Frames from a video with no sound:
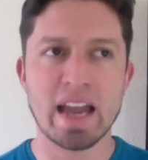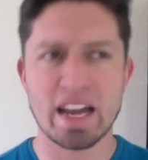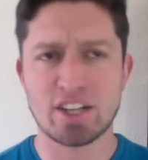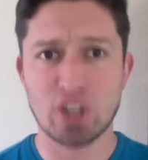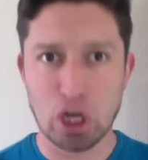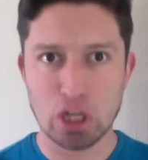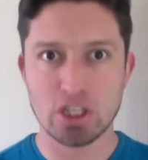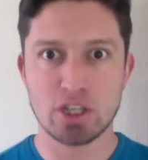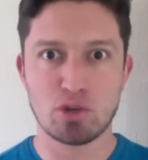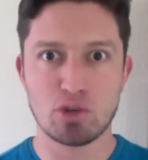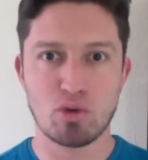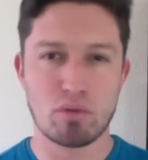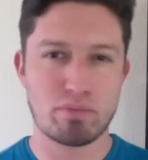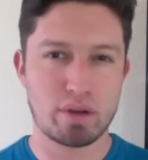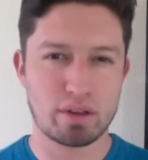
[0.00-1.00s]
It turns
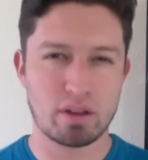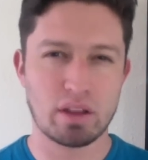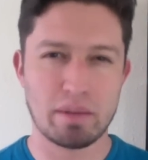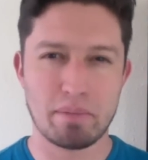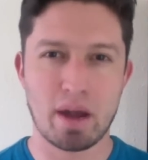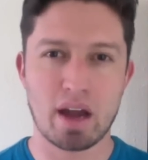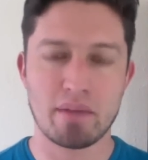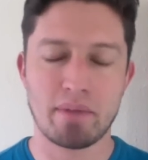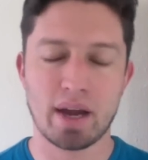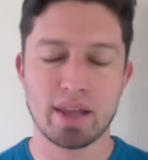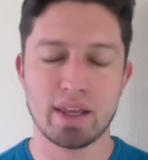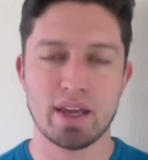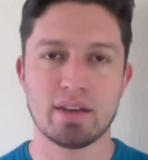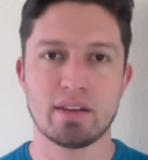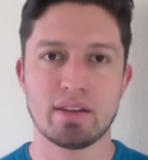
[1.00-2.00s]
into a brotherly bond by
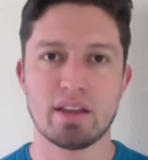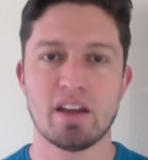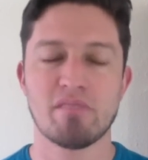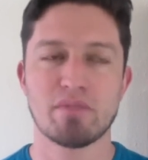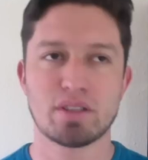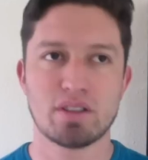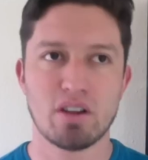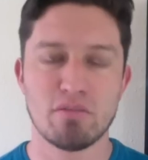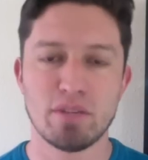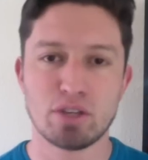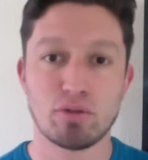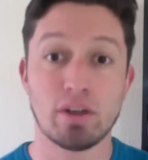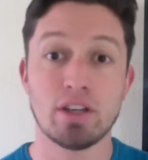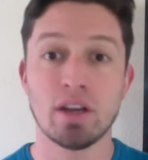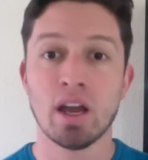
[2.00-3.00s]
the end of the episode
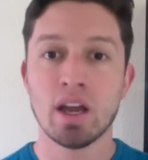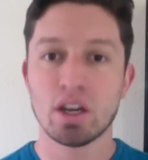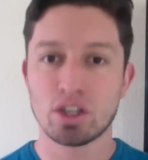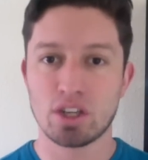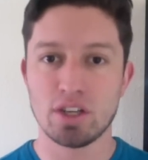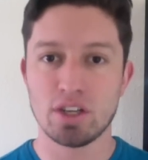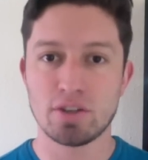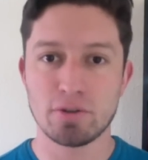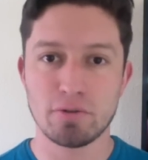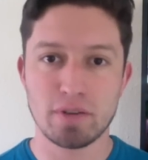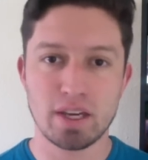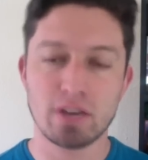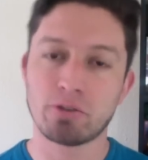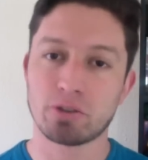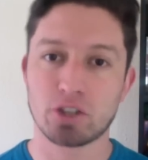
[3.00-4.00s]
between
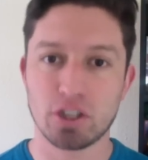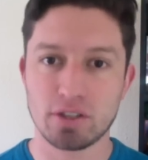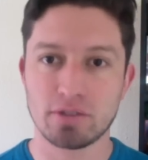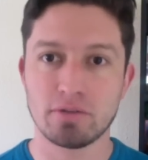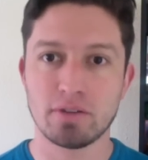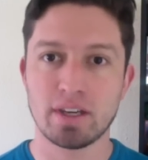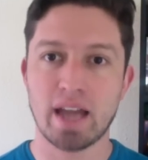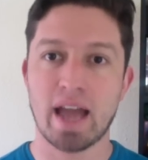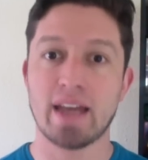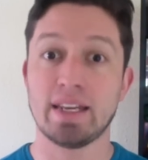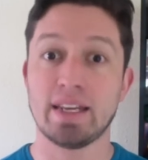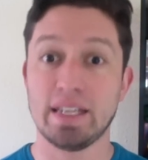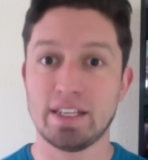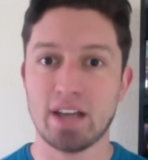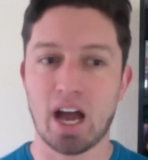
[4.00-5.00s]
Shisui
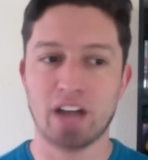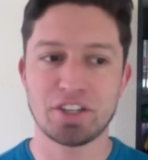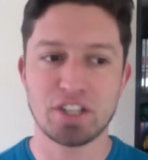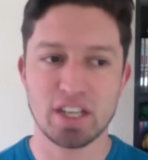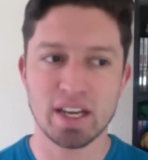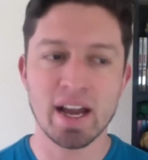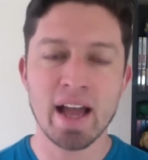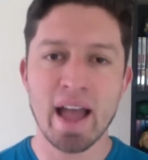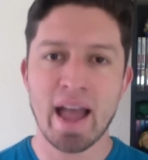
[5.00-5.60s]
and Itachi.